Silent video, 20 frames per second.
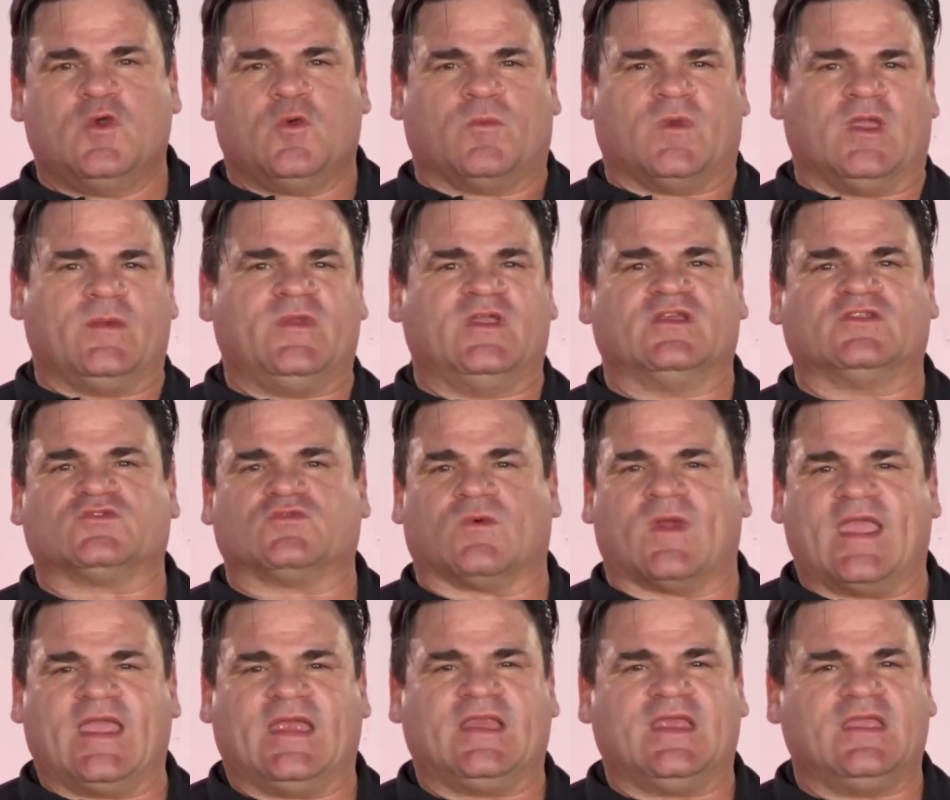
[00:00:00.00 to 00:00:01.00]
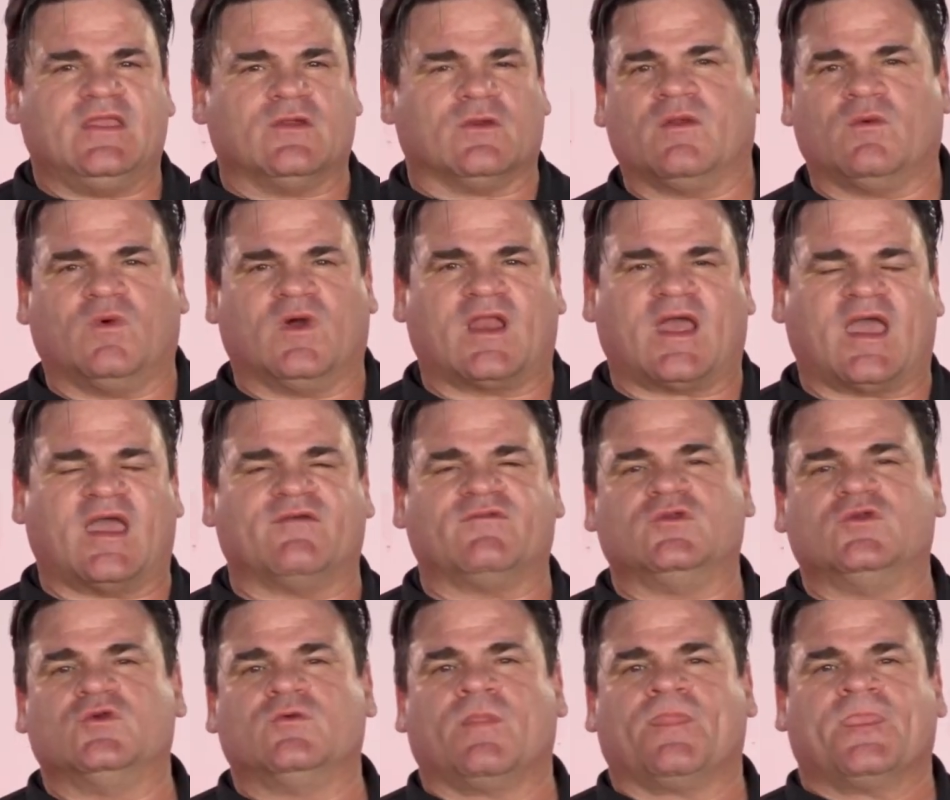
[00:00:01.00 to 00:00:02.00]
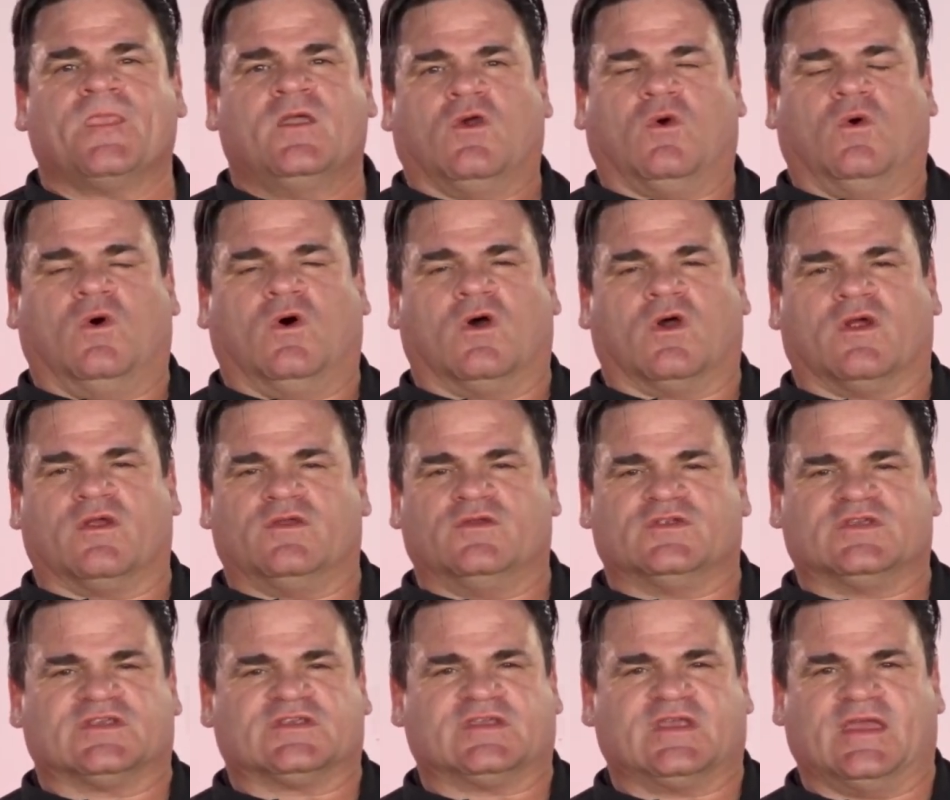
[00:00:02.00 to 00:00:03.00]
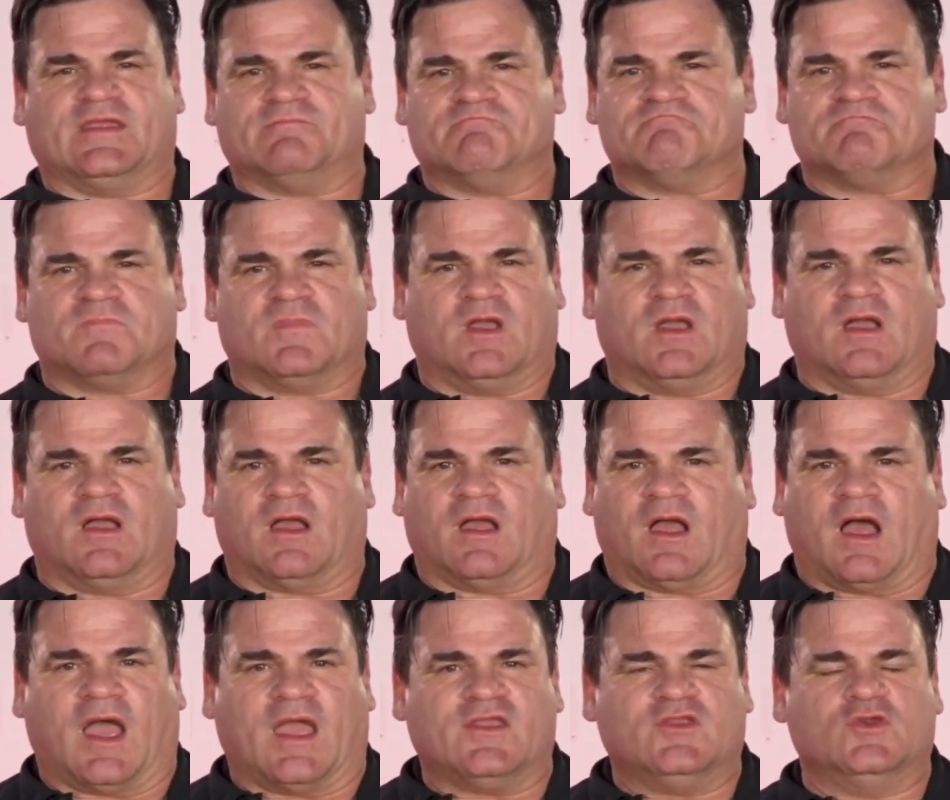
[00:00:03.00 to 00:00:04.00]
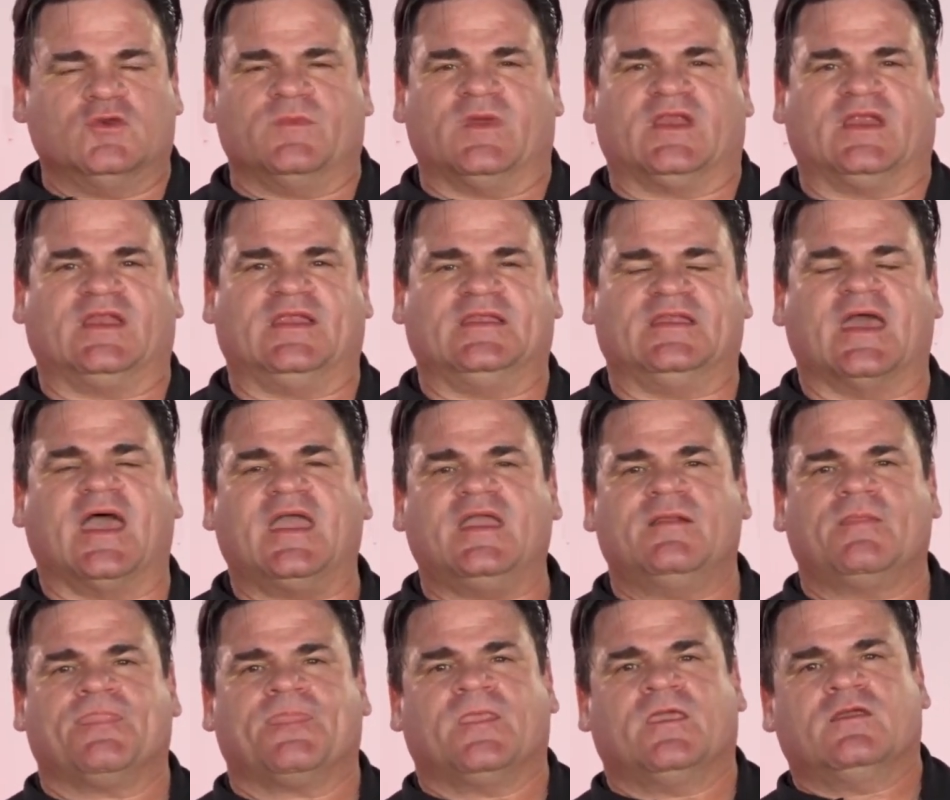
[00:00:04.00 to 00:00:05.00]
Maybe it's rainy or what have you, or you just get a high humidity day.